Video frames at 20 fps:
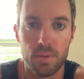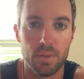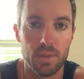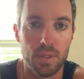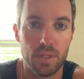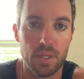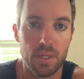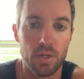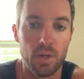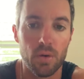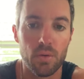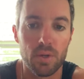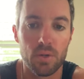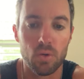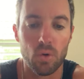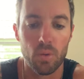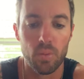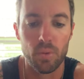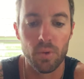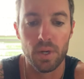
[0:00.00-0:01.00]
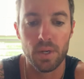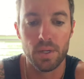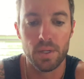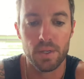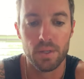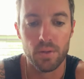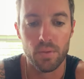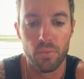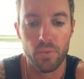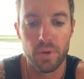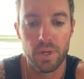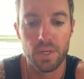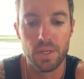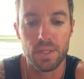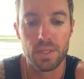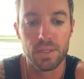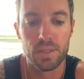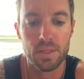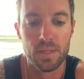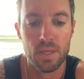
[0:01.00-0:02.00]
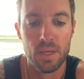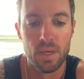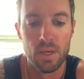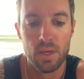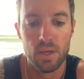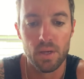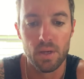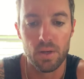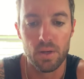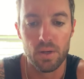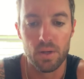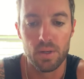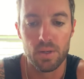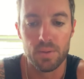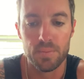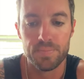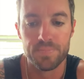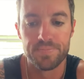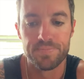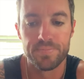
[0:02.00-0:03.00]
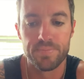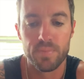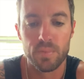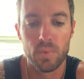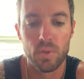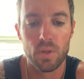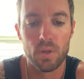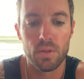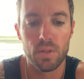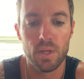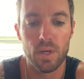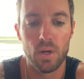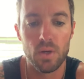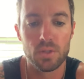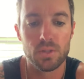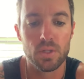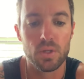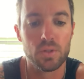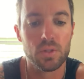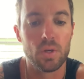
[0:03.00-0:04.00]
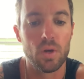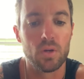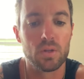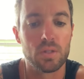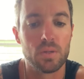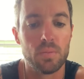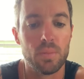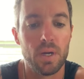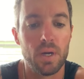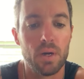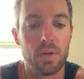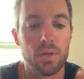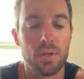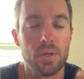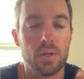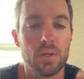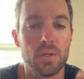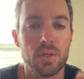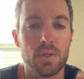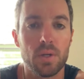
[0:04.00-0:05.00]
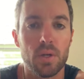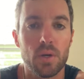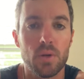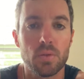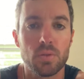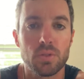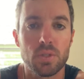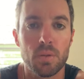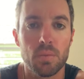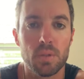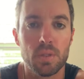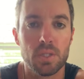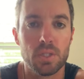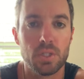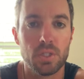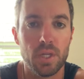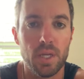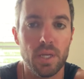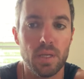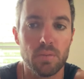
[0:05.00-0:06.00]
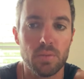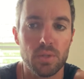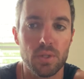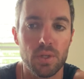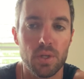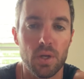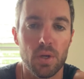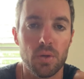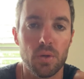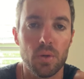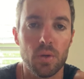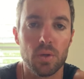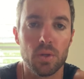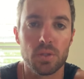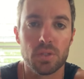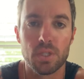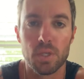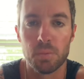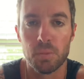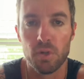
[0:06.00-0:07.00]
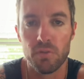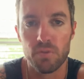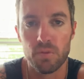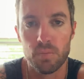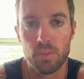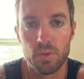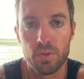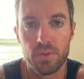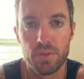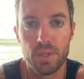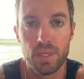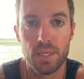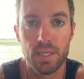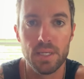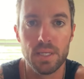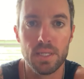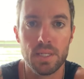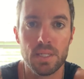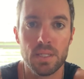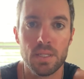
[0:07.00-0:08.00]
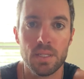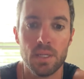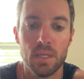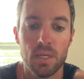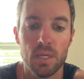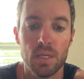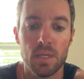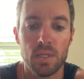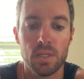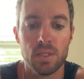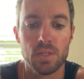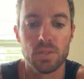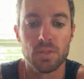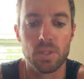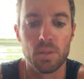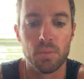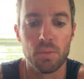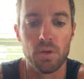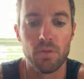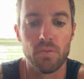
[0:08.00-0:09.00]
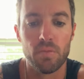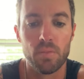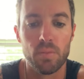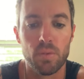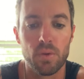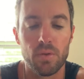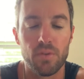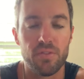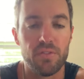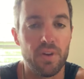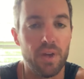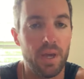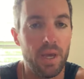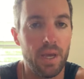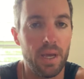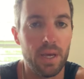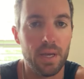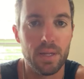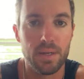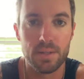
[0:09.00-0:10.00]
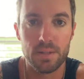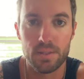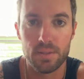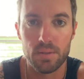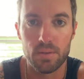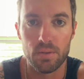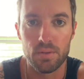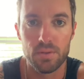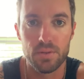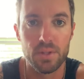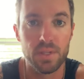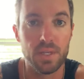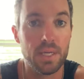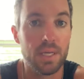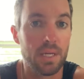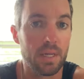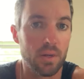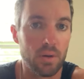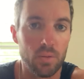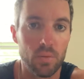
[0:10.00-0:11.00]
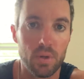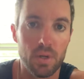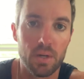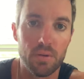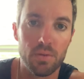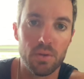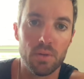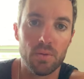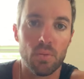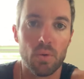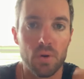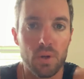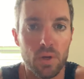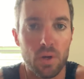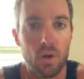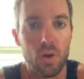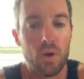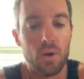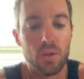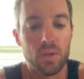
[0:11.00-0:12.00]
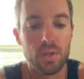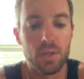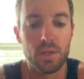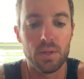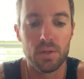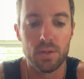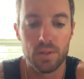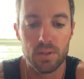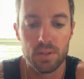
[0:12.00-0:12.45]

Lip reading: and, incorporating it into reading. They also talked about, some of the shapes, some of them are thin, some of them are fat or thick or whatever you want to call it.